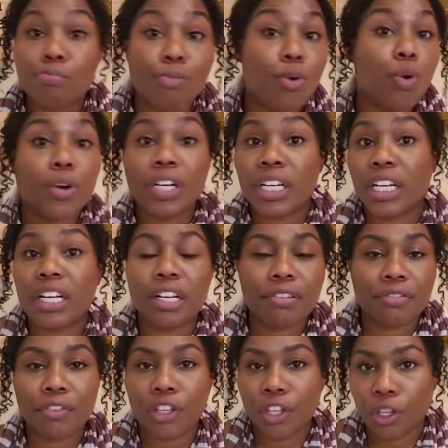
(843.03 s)
more than
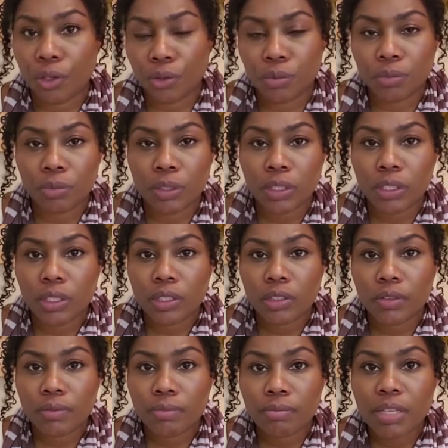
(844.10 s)
enough for you.
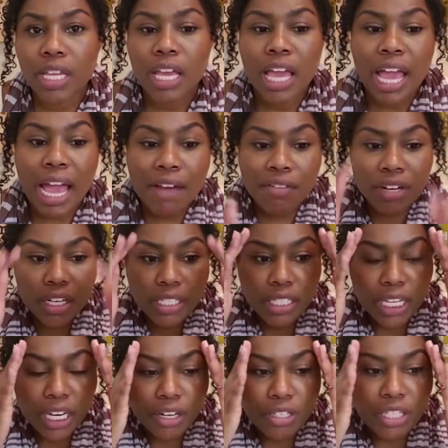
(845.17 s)
Having a
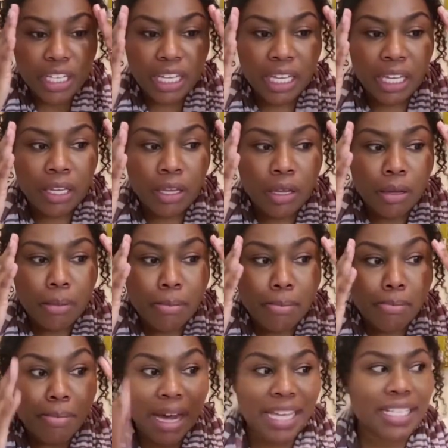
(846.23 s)
scarcity
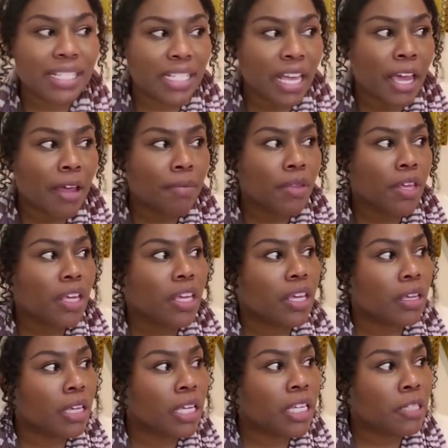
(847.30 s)
mindset
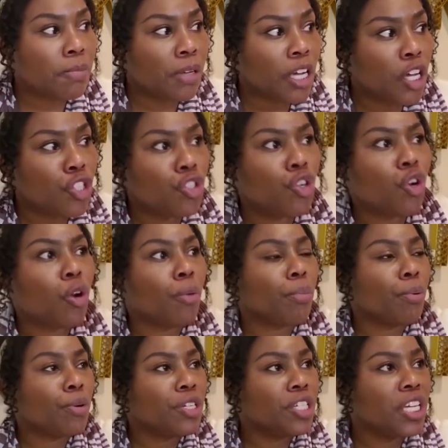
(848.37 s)
is because you don't
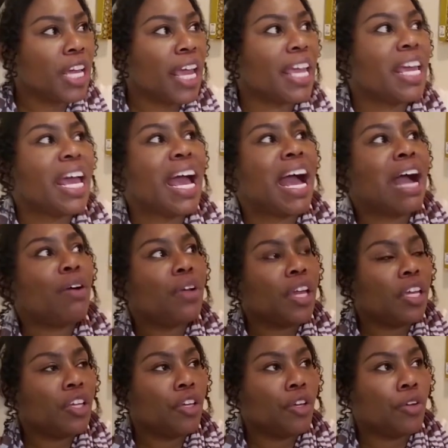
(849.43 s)
appreciate. How
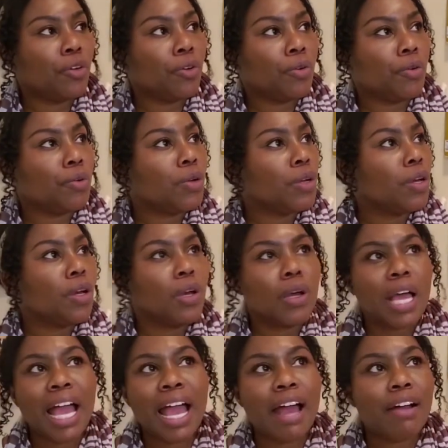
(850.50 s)
can you
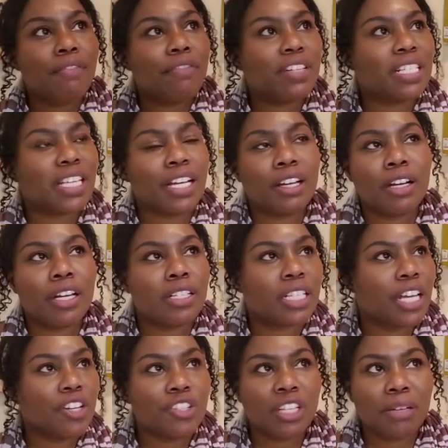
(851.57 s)
have a, scare, a
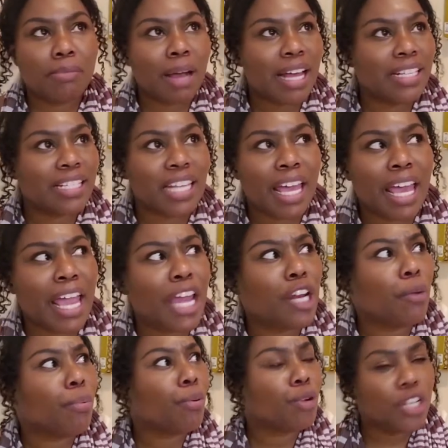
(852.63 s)
scarcity mindset and
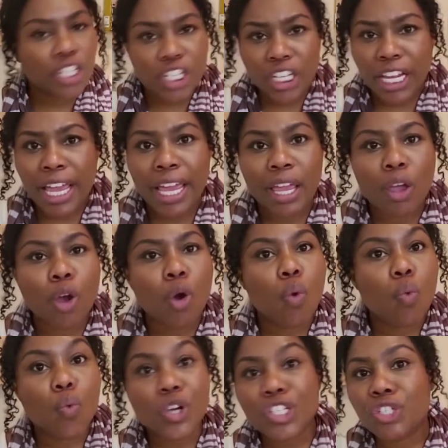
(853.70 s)
appreciate
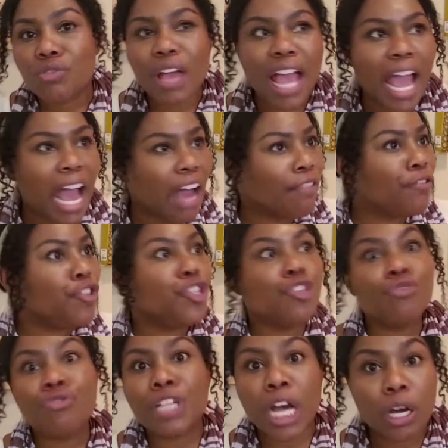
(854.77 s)
what you have.
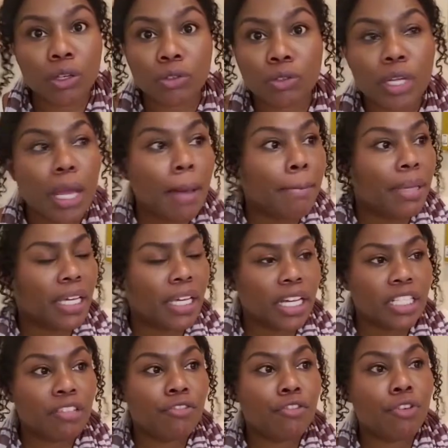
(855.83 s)
You don't.
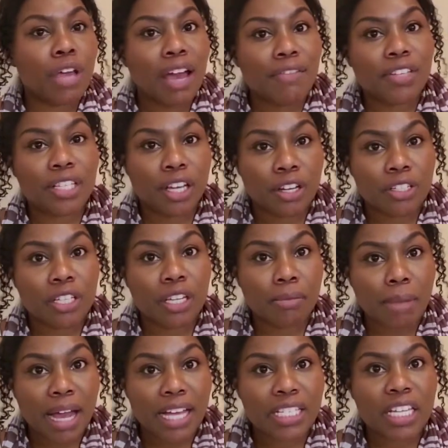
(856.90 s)
Because if you have a scarcity
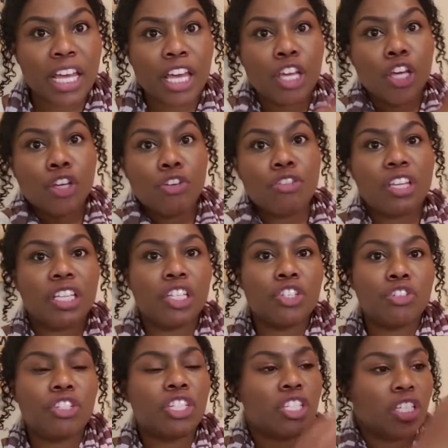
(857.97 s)
mindset, you think
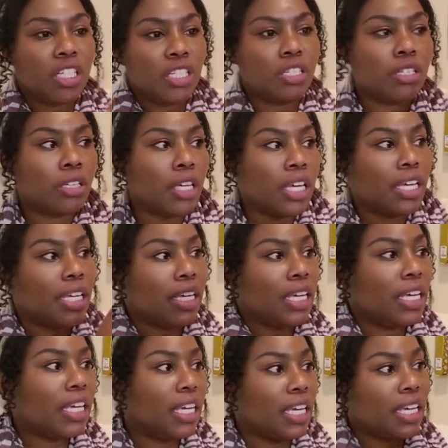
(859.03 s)
that you just need to
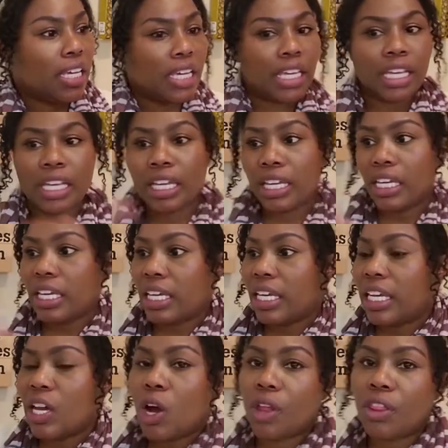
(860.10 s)
get, get, get, get, get, get, get,
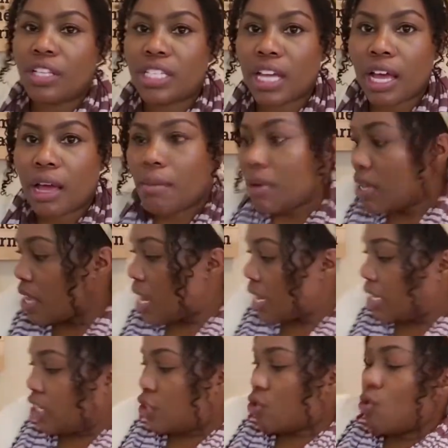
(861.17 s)
get all the time.
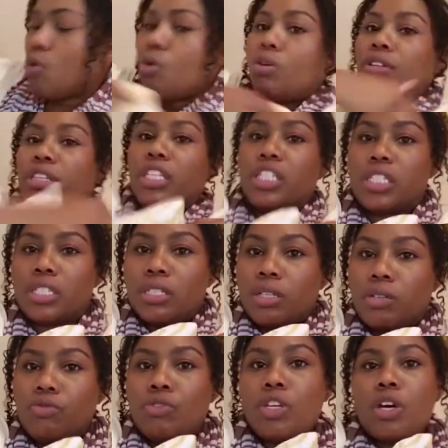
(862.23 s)
I need to hoard this.
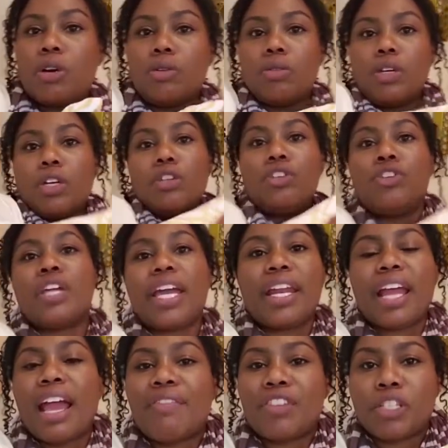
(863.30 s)
No, you
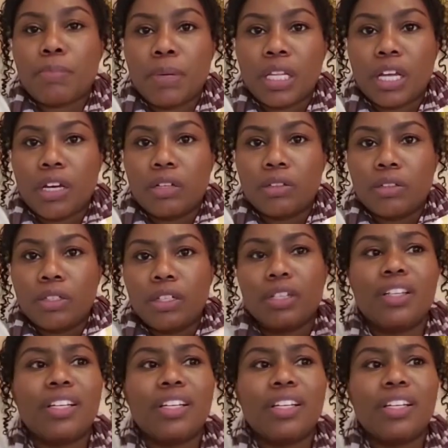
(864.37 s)
can't have this pillow.